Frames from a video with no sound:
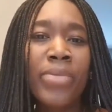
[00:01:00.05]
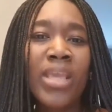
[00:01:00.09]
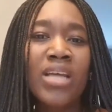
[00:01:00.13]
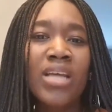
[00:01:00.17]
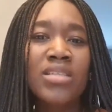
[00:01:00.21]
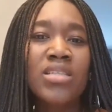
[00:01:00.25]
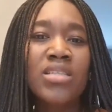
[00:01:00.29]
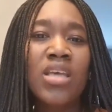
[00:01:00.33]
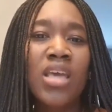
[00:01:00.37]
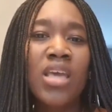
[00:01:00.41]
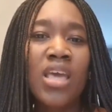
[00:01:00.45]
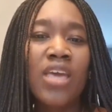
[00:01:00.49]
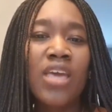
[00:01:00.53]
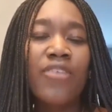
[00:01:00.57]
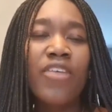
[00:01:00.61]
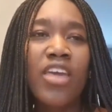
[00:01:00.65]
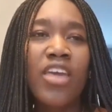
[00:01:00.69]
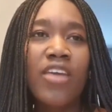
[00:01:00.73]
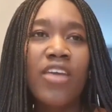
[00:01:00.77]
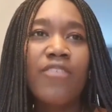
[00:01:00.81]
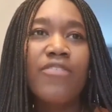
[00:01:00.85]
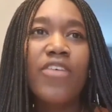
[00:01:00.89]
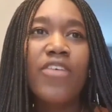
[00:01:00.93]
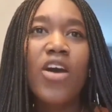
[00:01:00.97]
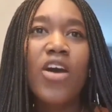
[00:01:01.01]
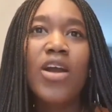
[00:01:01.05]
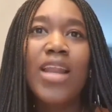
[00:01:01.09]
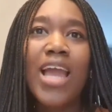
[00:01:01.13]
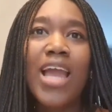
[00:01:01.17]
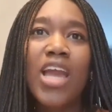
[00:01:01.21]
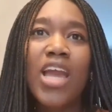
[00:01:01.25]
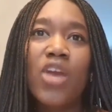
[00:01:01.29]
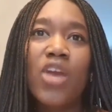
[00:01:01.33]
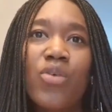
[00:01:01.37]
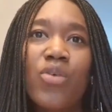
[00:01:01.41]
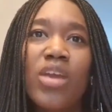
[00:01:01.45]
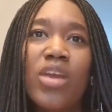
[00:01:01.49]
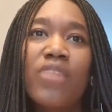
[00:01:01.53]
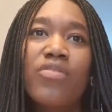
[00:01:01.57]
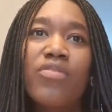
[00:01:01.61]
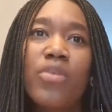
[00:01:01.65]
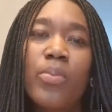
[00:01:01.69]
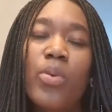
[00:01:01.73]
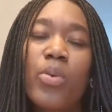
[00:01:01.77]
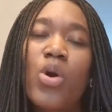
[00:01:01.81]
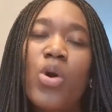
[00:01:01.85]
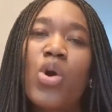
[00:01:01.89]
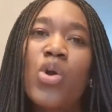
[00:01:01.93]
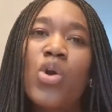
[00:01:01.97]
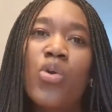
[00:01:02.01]
So it felt grief
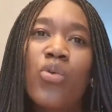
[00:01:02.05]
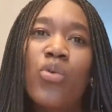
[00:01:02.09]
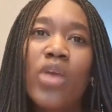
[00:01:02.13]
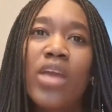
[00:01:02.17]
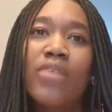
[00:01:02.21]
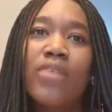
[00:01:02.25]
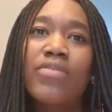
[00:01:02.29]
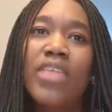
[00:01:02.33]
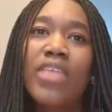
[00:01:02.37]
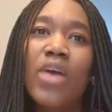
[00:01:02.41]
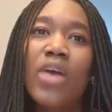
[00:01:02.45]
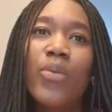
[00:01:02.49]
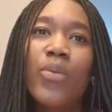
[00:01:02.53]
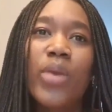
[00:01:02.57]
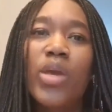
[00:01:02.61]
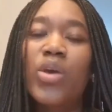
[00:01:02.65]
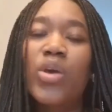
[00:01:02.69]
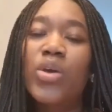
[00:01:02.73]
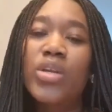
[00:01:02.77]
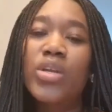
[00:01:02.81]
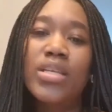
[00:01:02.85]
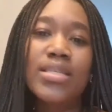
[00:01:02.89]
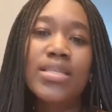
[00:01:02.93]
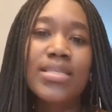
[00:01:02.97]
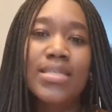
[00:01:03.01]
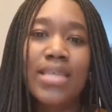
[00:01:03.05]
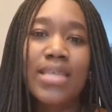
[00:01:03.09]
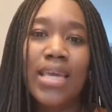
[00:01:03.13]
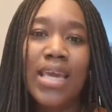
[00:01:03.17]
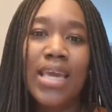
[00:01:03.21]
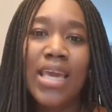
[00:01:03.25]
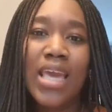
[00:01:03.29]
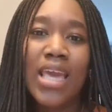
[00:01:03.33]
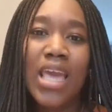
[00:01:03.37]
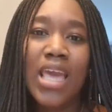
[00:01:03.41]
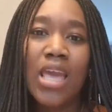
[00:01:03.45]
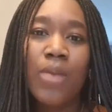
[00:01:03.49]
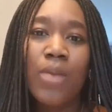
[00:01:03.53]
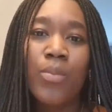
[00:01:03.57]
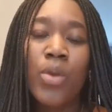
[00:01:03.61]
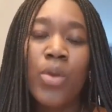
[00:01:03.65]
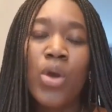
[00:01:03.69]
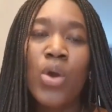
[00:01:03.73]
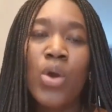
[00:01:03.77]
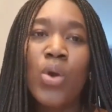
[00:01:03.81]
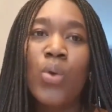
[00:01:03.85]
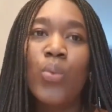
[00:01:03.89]
upon grief, that we couldn't see him,